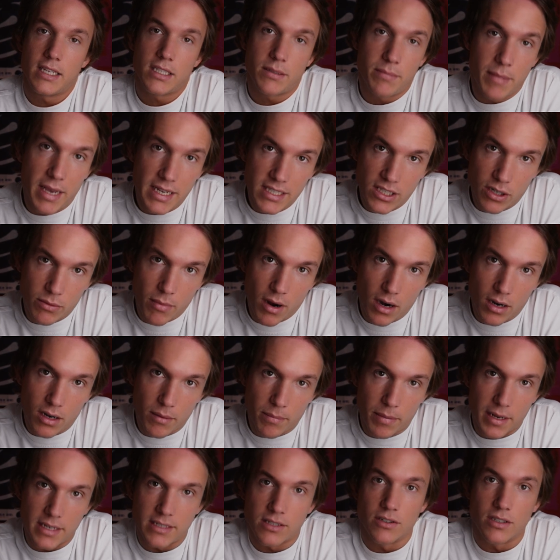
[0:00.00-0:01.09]
This makes our
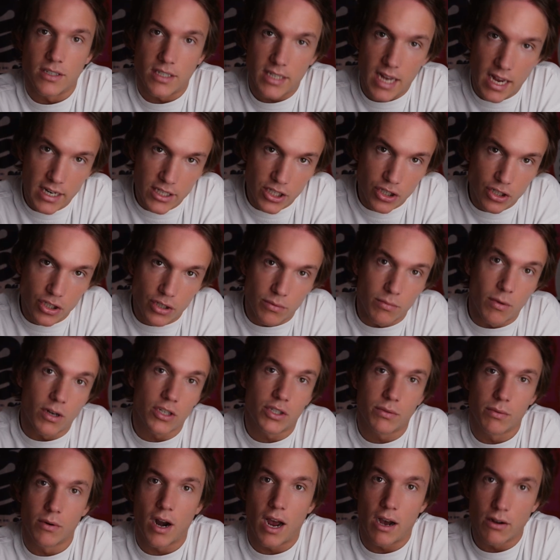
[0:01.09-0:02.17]
marketplace transactions
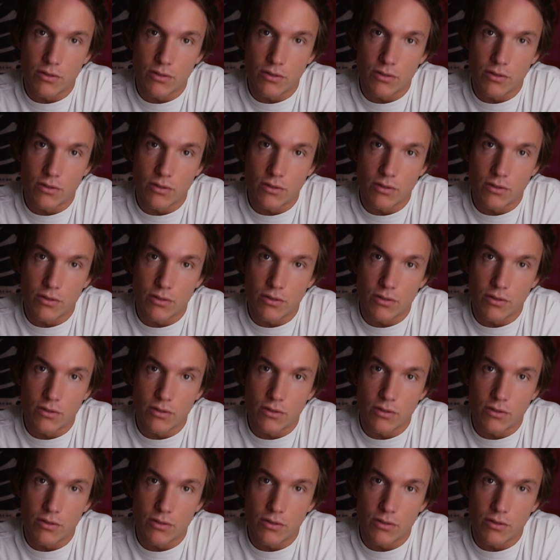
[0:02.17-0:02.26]
much more